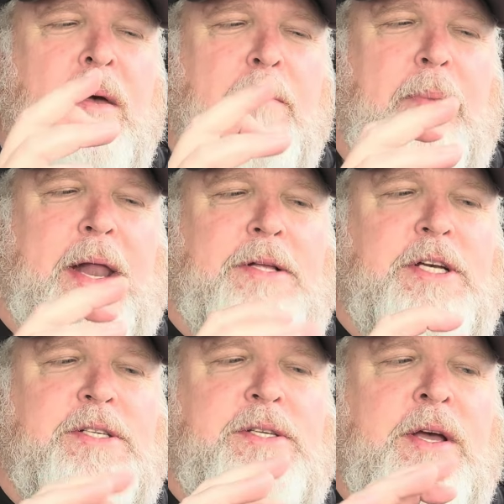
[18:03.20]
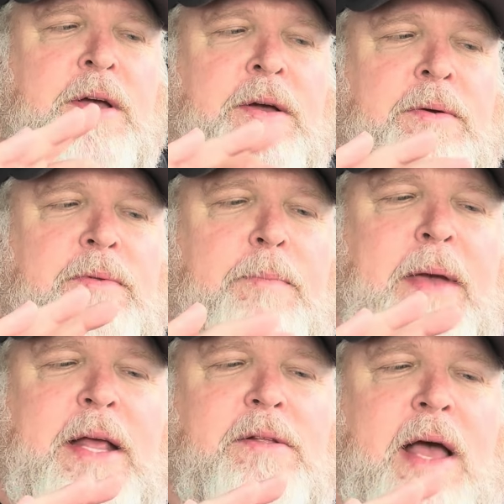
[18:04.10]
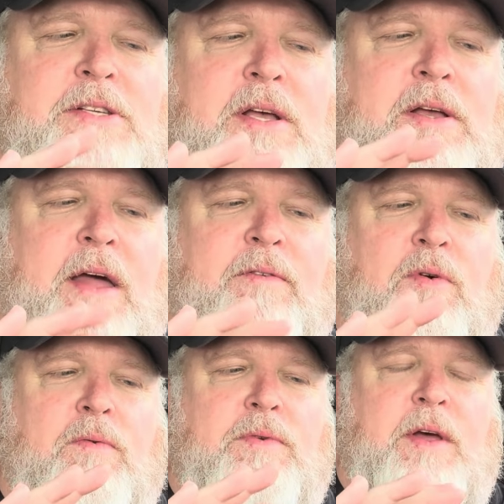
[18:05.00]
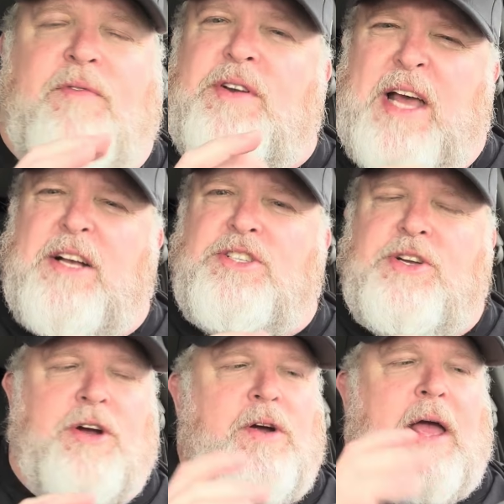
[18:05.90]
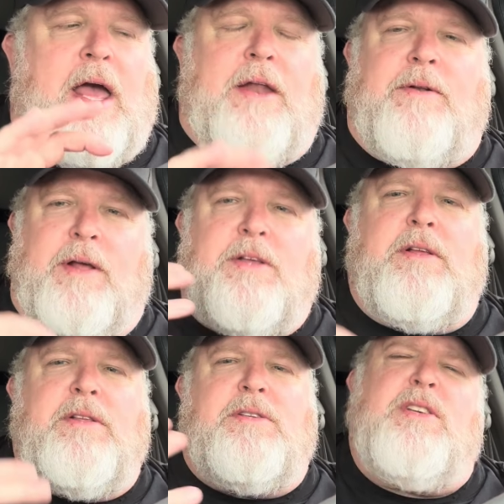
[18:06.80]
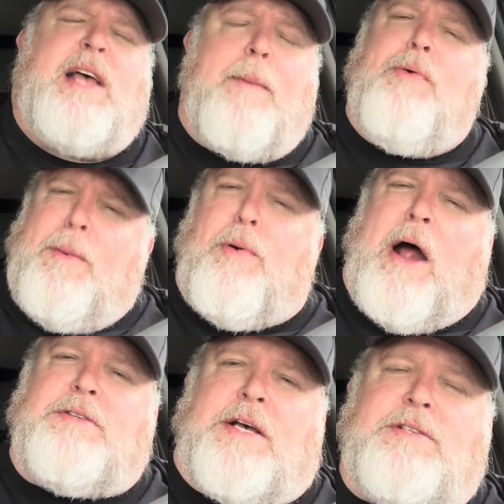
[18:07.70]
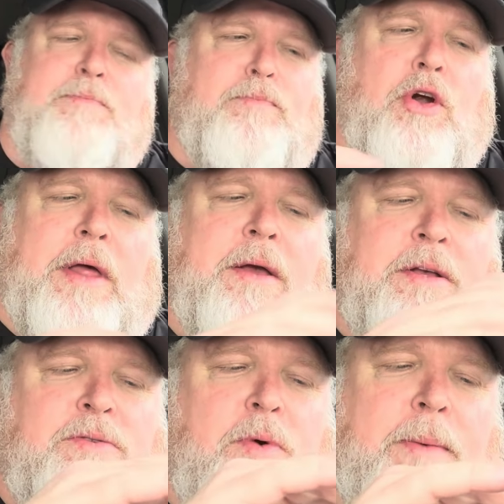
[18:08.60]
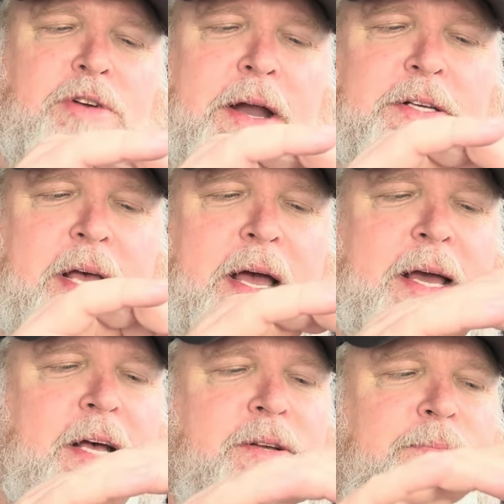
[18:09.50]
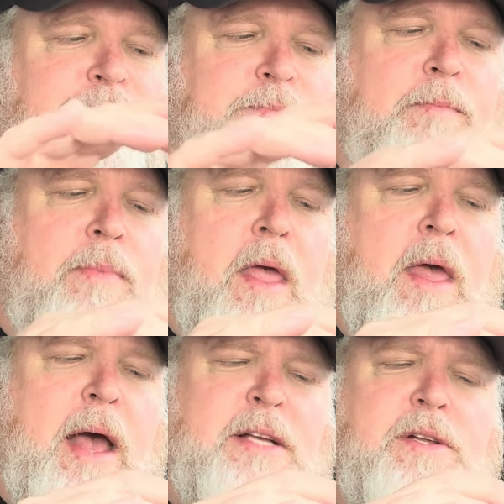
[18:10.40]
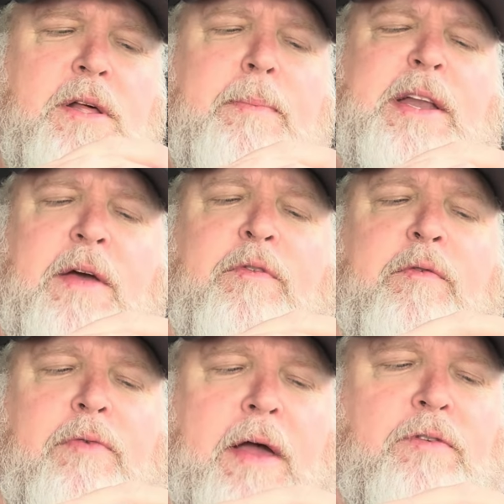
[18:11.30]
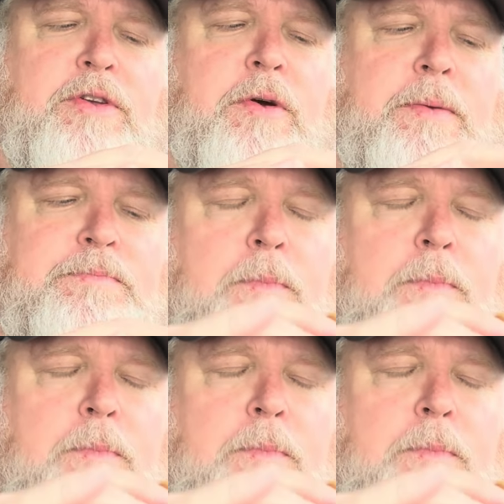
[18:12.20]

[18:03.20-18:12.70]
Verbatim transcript: but it just, the meat has a kind of a different texture and it, it's like pre-processed, really, is what I'm trying to say, I guess. Has a little bit different flavor to it.